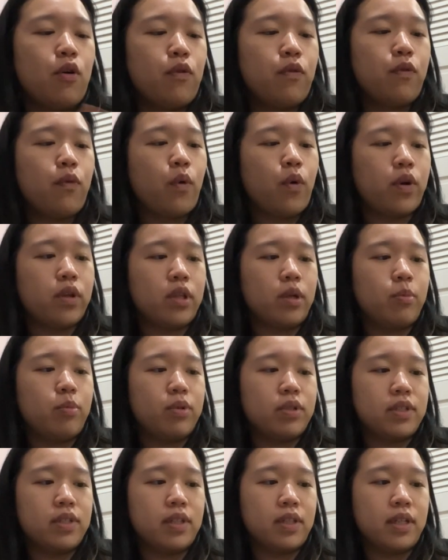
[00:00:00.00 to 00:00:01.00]
for the
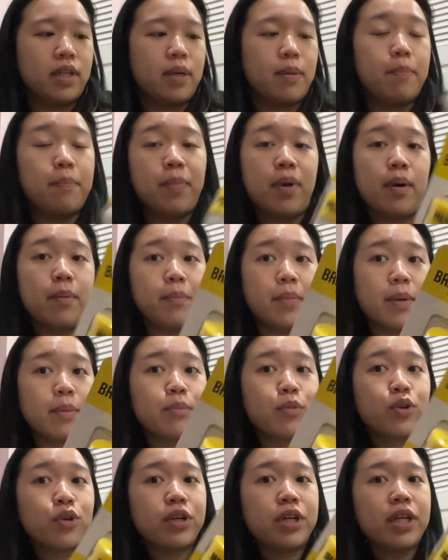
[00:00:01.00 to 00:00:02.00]
Brazilian bum bum
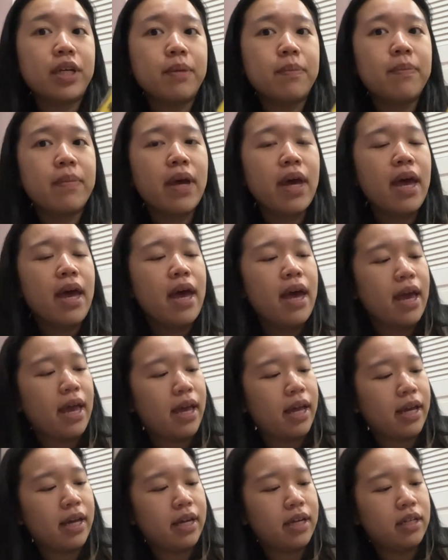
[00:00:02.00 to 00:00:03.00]
cream,
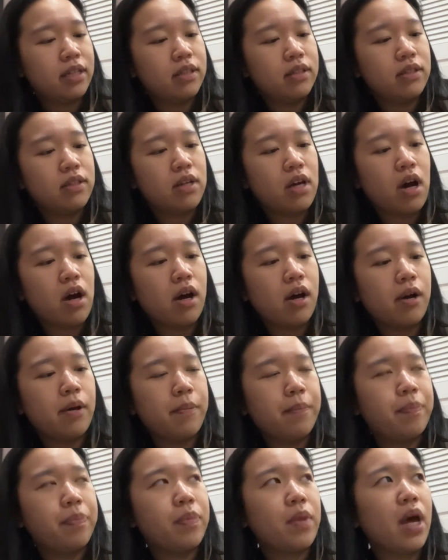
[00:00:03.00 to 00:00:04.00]
and
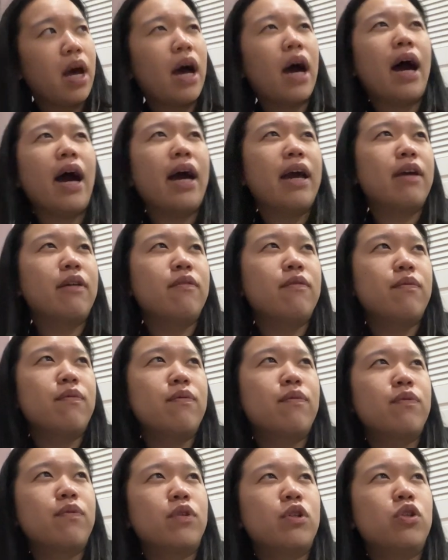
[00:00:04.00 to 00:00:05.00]
I've
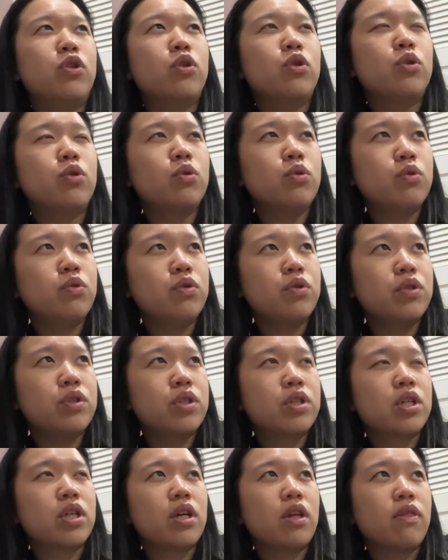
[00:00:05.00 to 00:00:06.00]

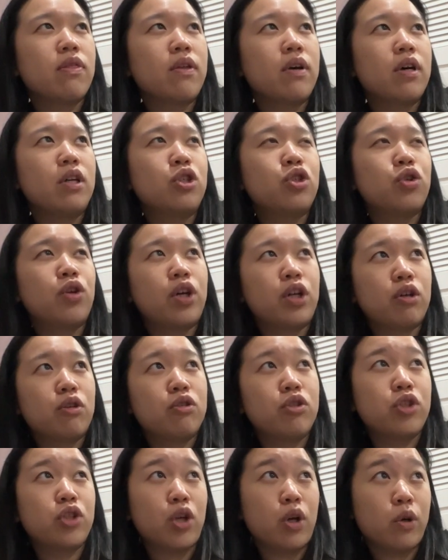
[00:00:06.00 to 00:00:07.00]
used the Trader
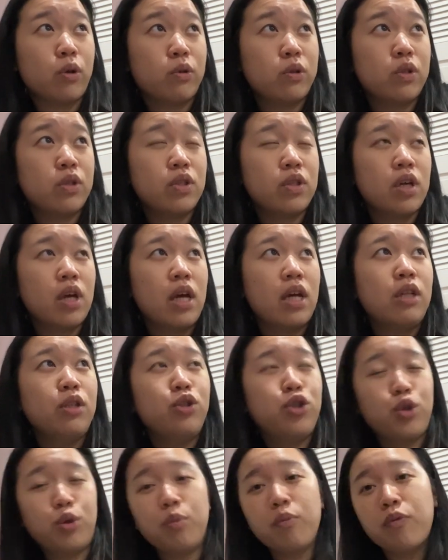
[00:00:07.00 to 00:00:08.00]
Joe's
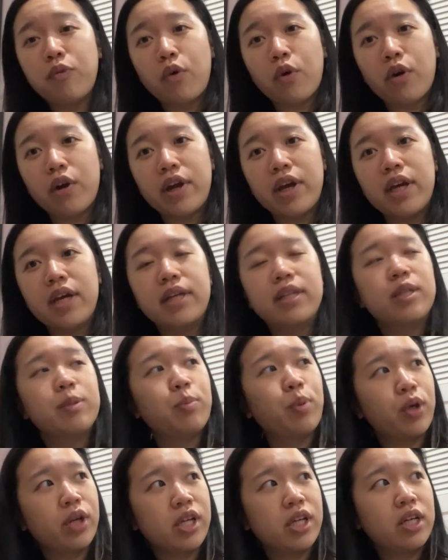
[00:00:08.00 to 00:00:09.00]
dupe for it. It's
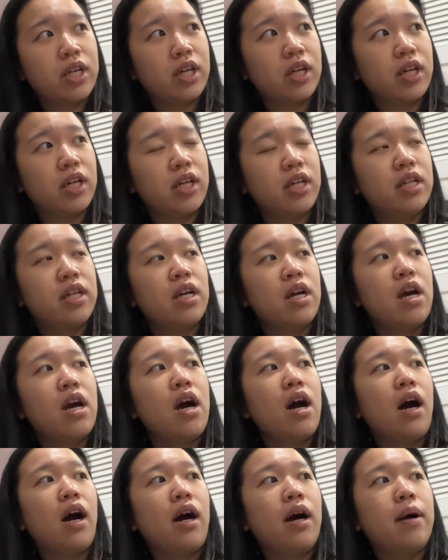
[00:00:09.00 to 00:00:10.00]
pretty good,
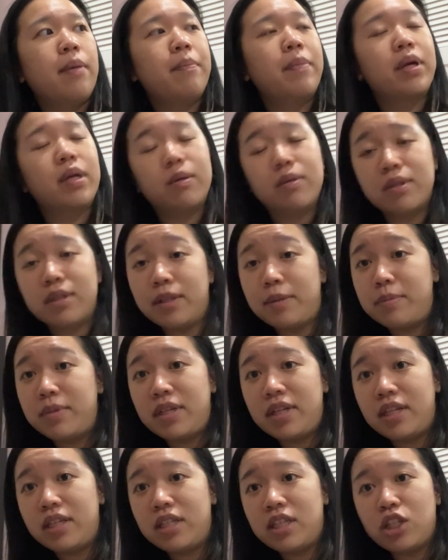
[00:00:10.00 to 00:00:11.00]
but it was
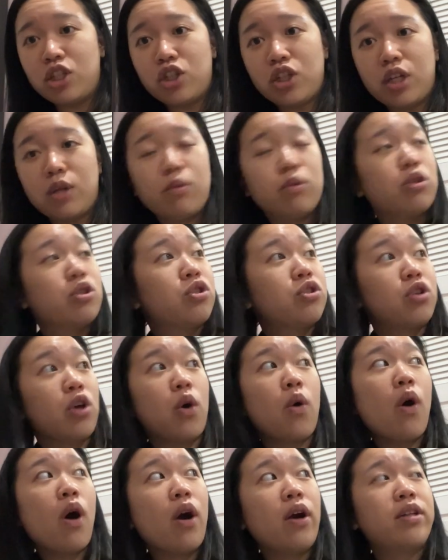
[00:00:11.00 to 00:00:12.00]
limited edition. It was
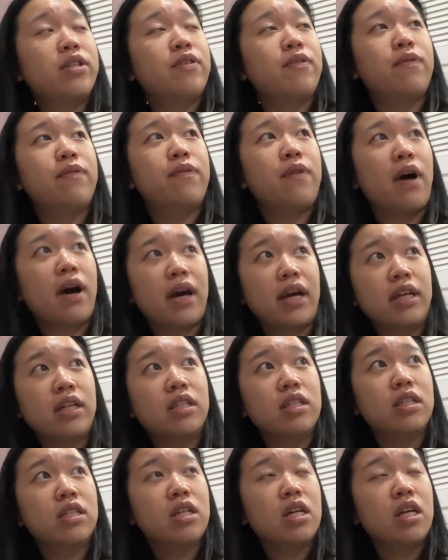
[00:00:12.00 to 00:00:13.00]
so hard to find